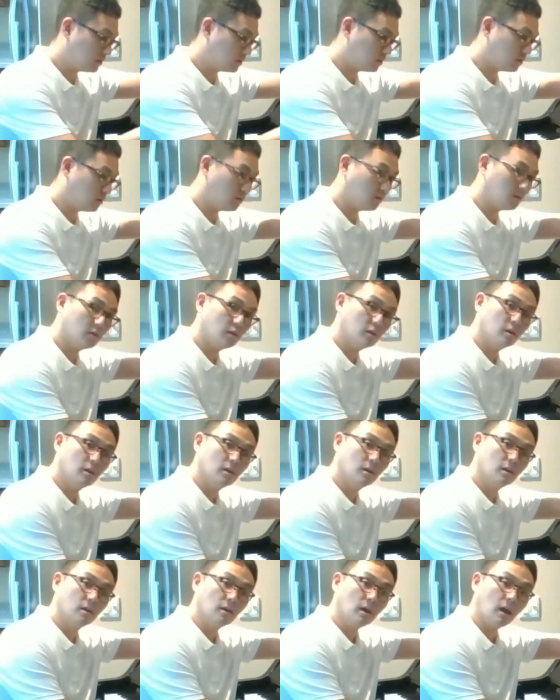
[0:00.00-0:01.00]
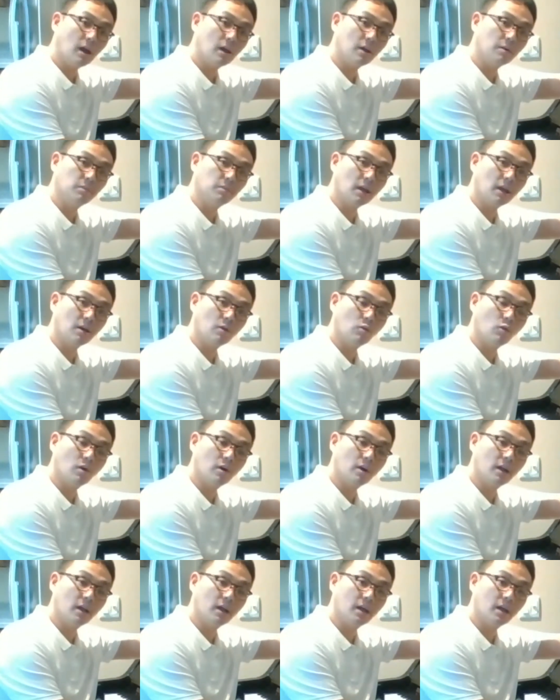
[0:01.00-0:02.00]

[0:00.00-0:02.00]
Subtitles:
So I play one